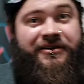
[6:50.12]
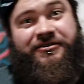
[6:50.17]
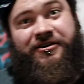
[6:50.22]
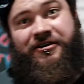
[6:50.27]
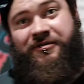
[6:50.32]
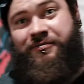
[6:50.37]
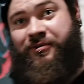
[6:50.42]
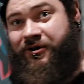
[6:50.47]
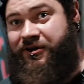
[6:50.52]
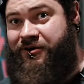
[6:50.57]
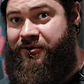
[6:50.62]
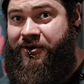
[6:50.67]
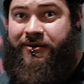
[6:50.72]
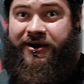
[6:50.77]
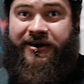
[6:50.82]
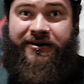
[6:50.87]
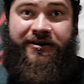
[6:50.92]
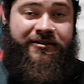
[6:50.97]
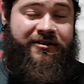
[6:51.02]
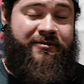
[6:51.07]
going to pull you one way
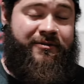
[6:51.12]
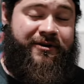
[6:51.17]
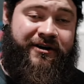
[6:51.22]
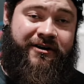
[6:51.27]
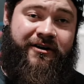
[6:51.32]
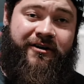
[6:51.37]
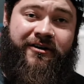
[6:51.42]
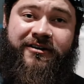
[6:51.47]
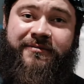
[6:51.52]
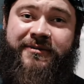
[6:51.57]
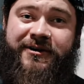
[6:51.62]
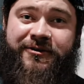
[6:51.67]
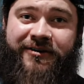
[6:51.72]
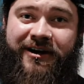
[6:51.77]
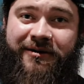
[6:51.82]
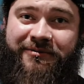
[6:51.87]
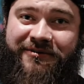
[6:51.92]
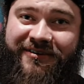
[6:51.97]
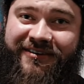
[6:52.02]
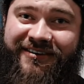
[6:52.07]
or the other, but you're not going to be
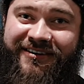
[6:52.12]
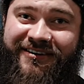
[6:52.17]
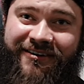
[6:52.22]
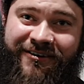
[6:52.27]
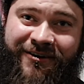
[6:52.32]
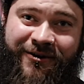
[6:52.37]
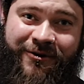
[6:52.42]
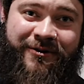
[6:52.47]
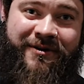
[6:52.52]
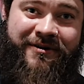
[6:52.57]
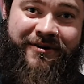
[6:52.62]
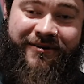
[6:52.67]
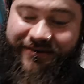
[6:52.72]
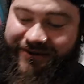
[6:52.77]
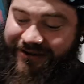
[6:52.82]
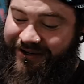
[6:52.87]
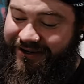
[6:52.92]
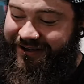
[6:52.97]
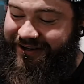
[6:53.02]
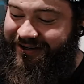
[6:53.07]
trapped and you're not going to,
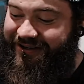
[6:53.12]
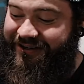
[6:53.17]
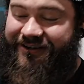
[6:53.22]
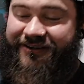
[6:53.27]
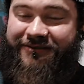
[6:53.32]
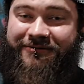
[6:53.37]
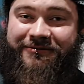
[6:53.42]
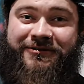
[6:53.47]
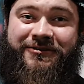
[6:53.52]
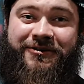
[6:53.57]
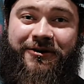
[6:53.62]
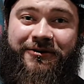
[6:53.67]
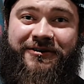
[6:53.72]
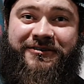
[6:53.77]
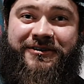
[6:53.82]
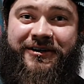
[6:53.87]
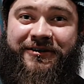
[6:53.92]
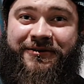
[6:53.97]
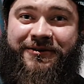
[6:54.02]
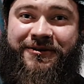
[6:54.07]
you know, choke
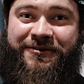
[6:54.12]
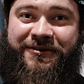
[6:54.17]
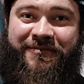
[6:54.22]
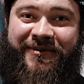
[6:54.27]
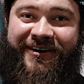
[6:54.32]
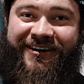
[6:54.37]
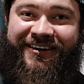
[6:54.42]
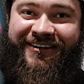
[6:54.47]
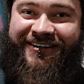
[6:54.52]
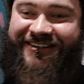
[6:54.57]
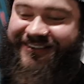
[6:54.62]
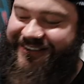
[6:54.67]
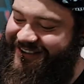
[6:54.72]
yourself under a bar.